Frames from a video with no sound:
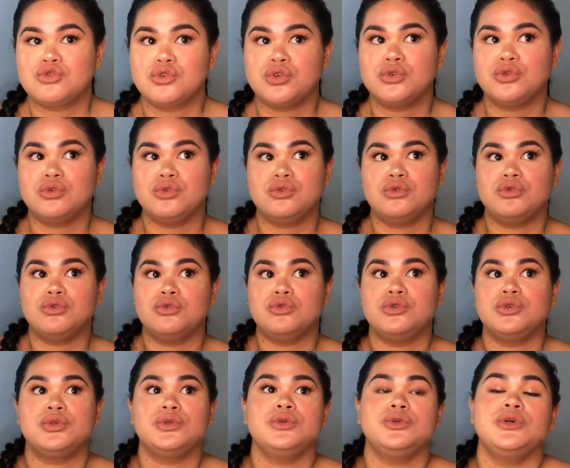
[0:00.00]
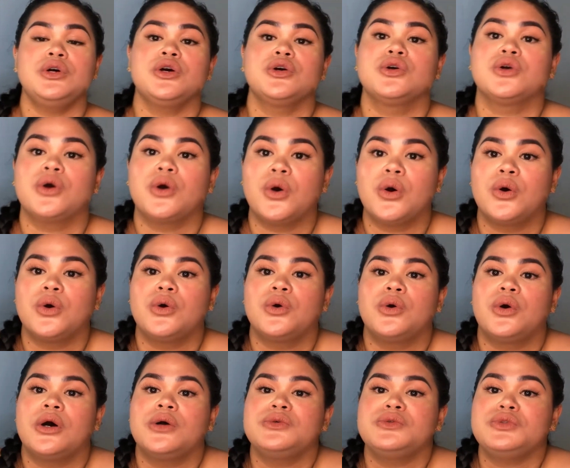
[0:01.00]
to
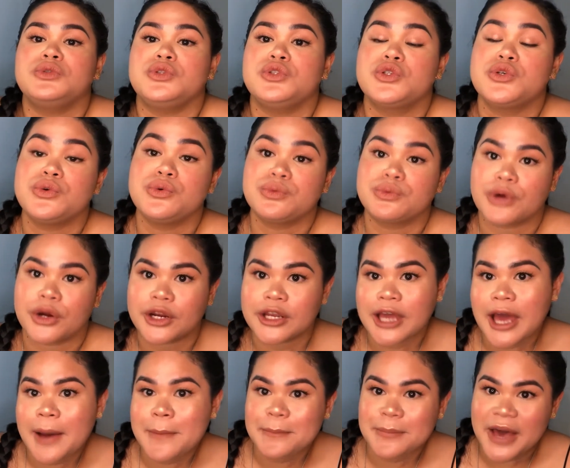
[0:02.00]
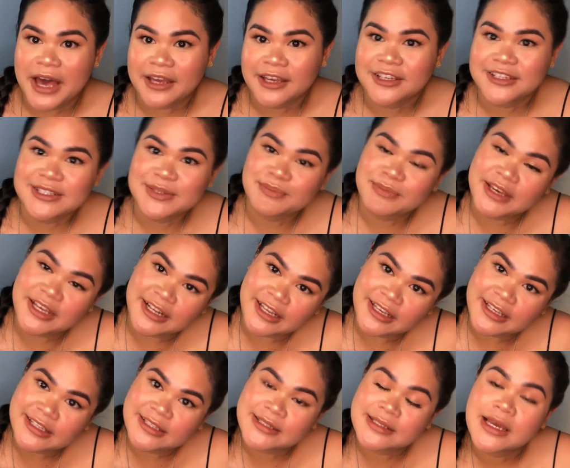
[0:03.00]
go to work at MAC
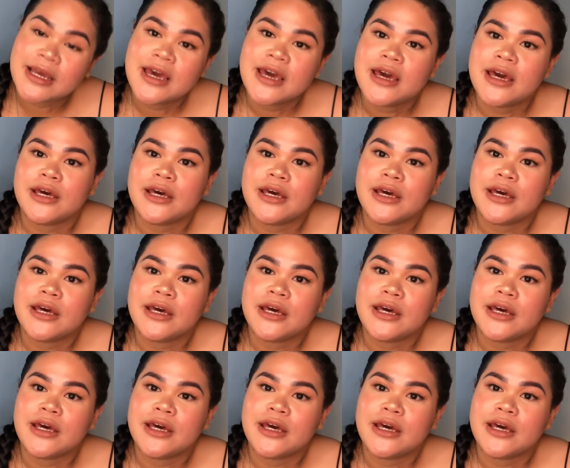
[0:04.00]
Cosmetics.